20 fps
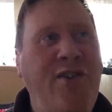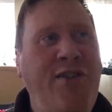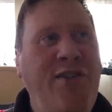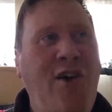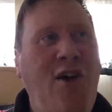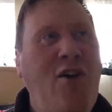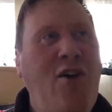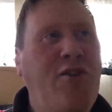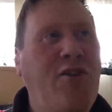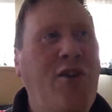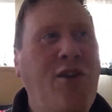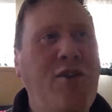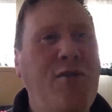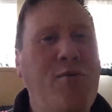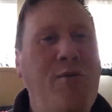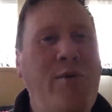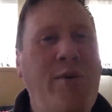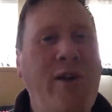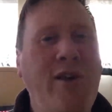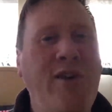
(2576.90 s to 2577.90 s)
talk to
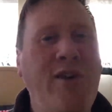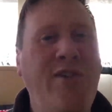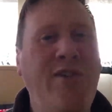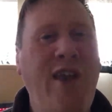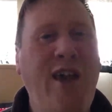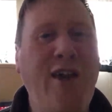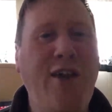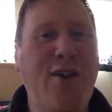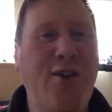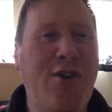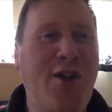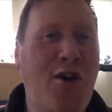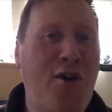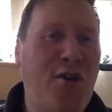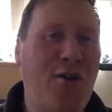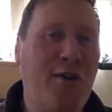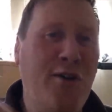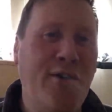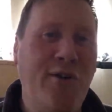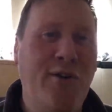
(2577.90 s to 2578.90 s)
me about the second
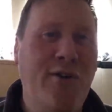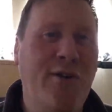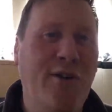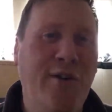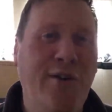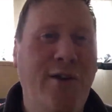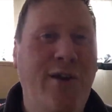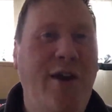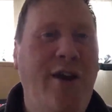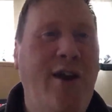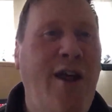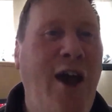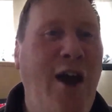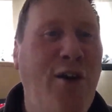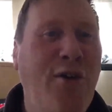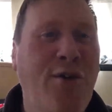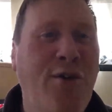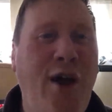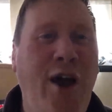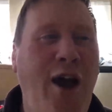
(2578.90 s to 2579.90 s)
goal and
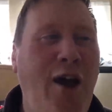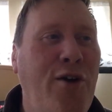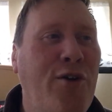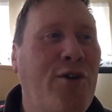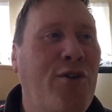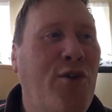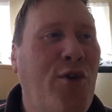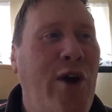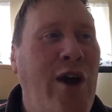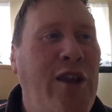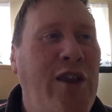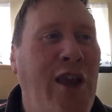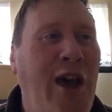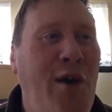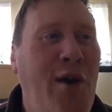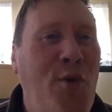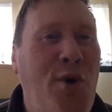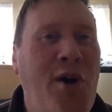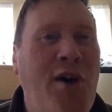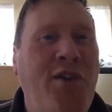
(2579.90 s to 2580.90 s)
how great
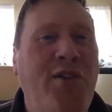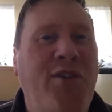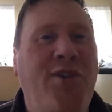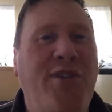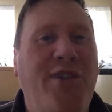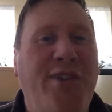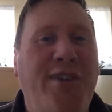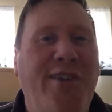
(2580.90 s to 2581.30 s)
that was.